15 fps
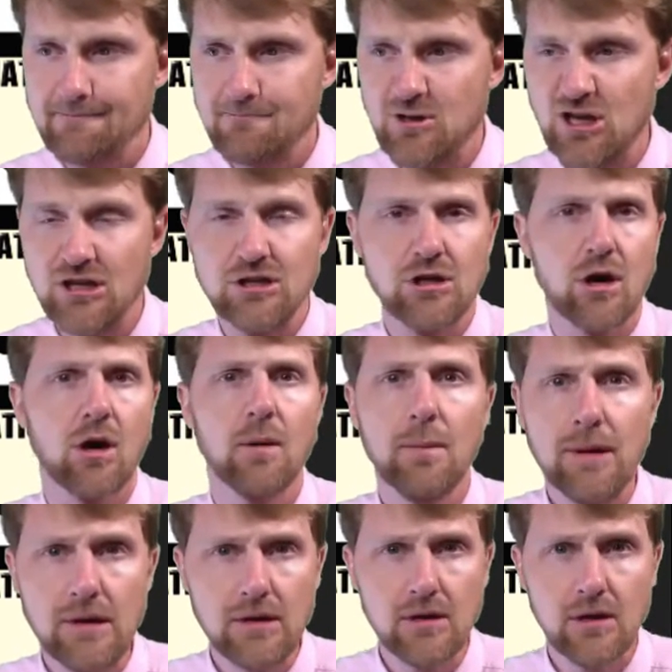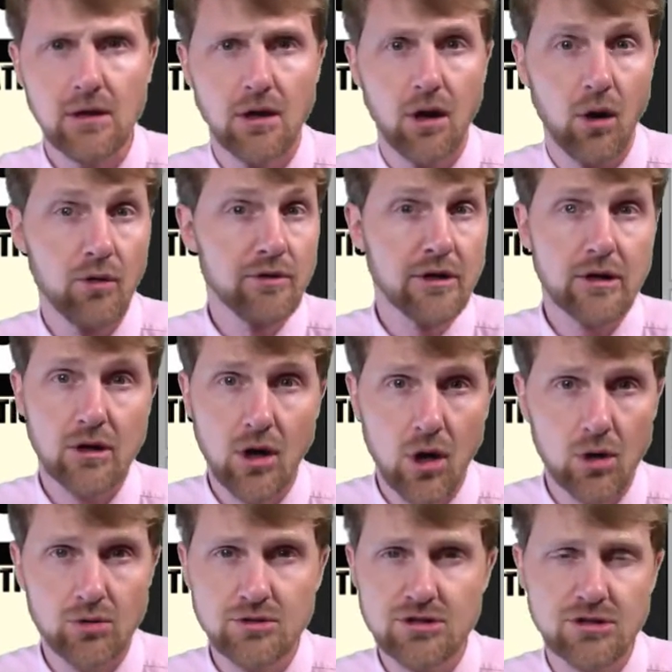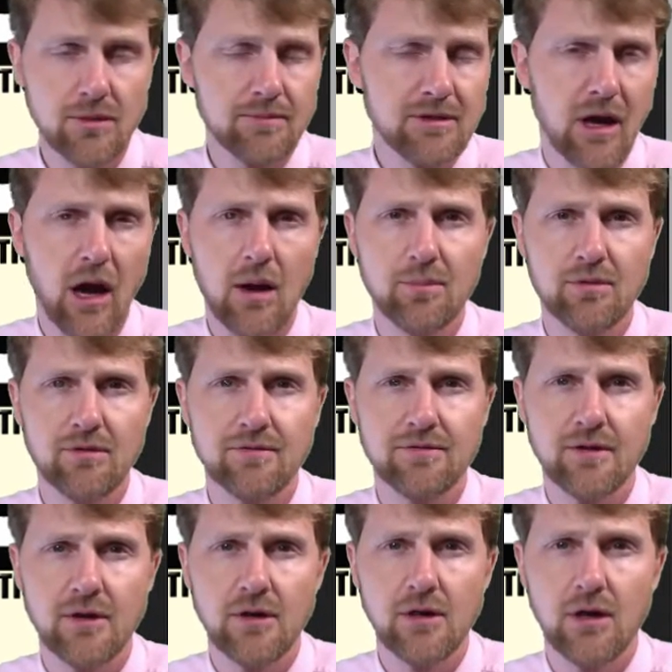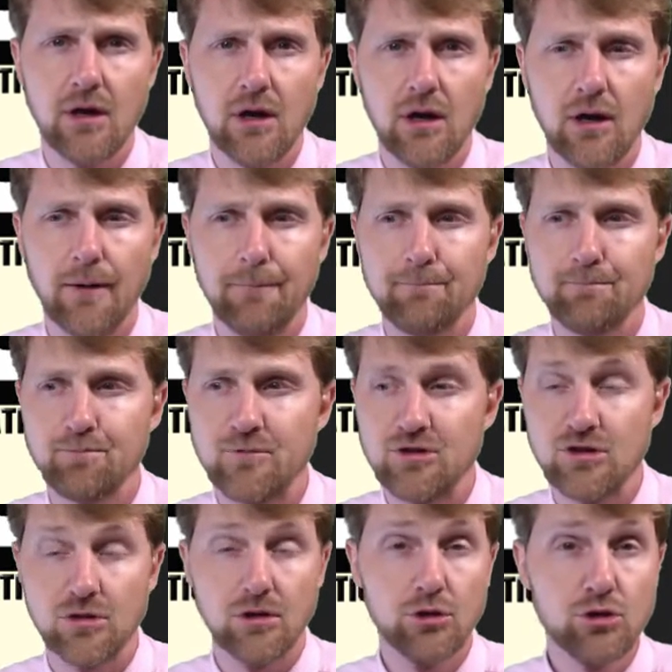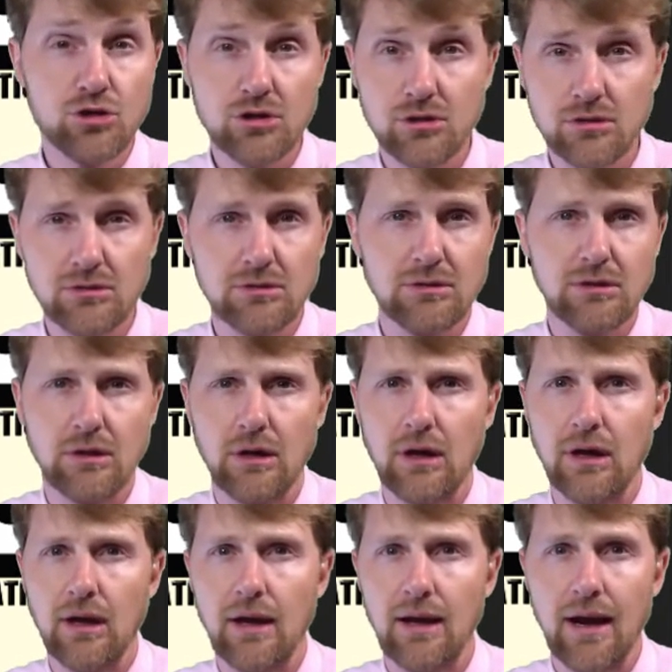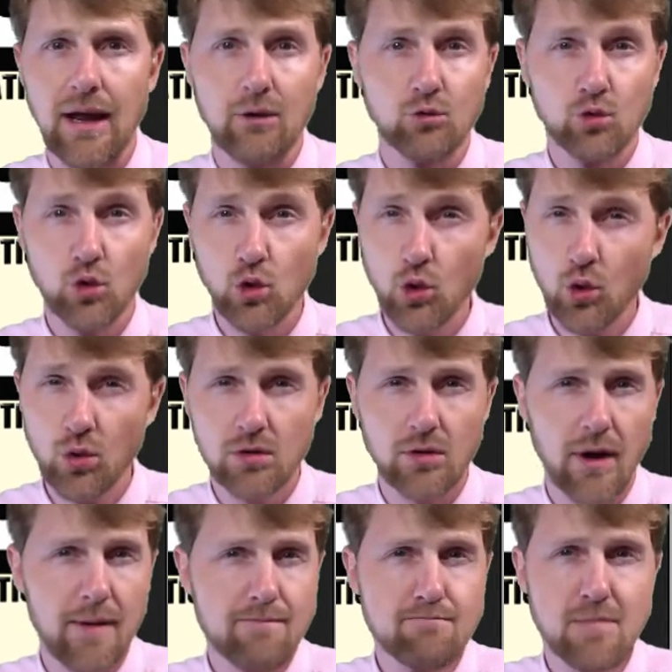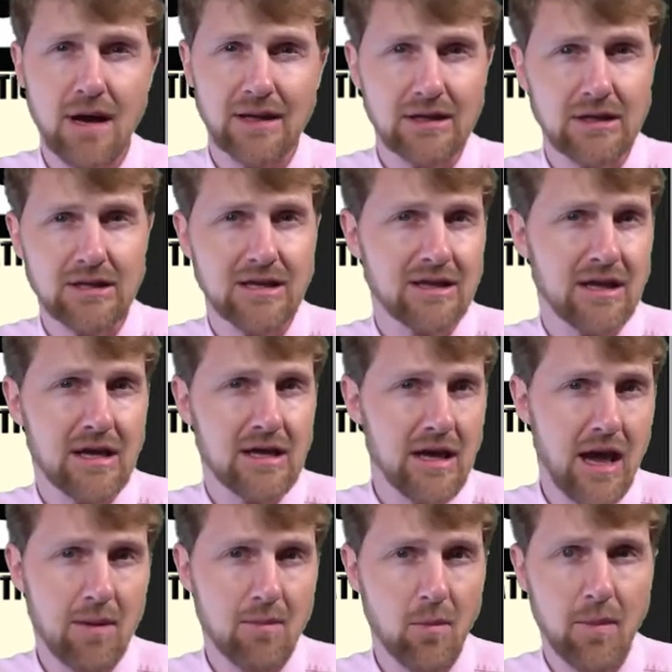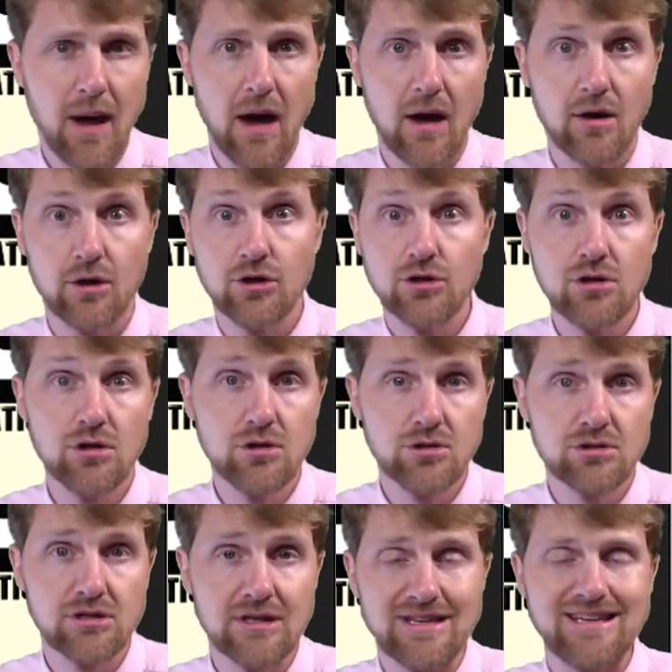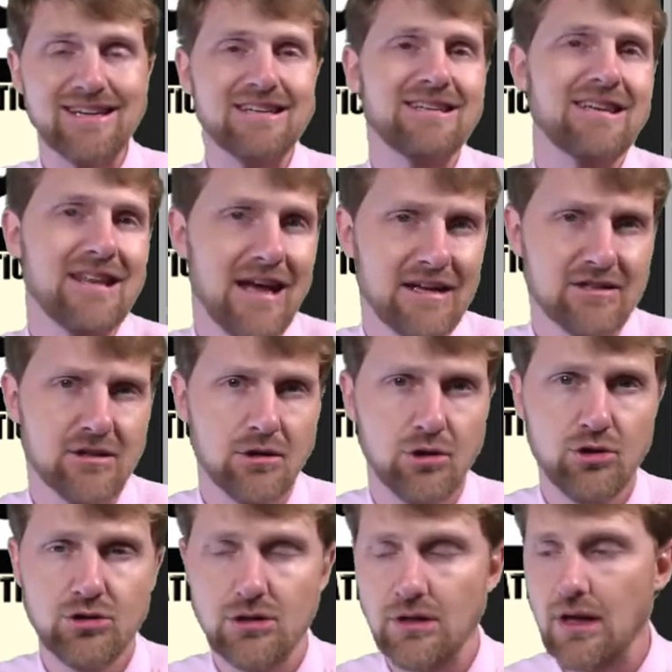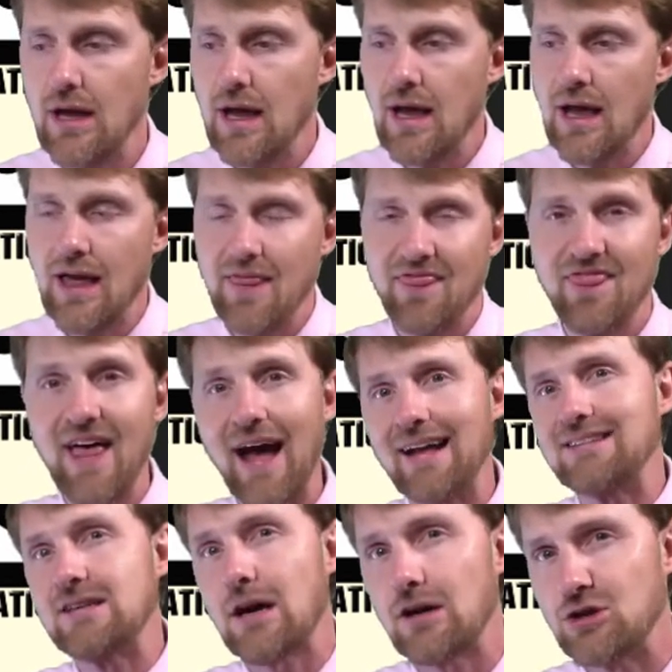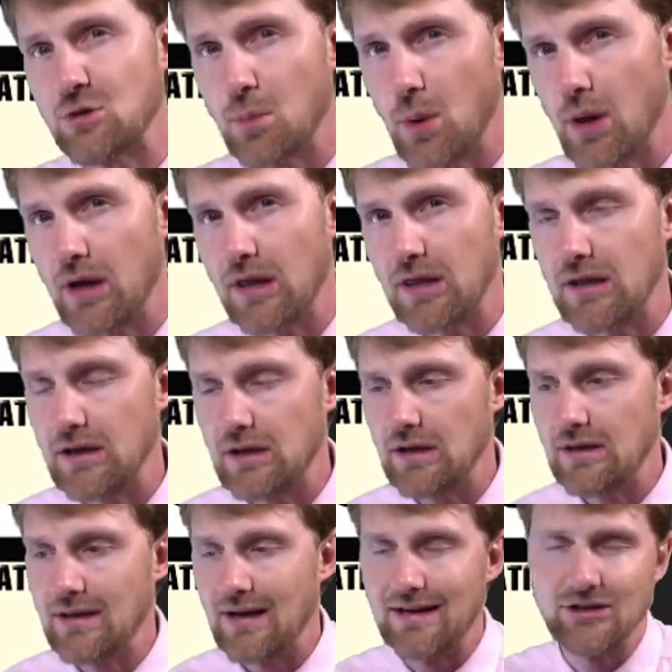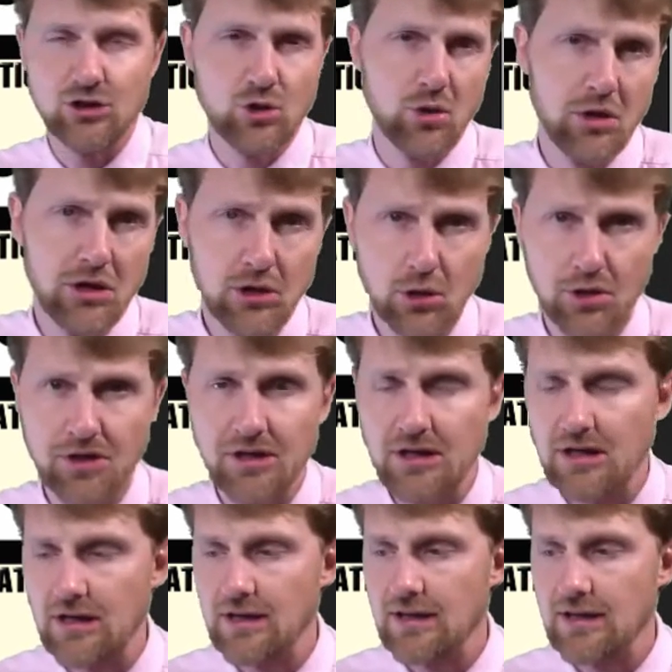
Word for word: determine on their own some type of solution and a rule or a method that they came about or used to get to that solution. That's algebraic thinking. That's critical thinking.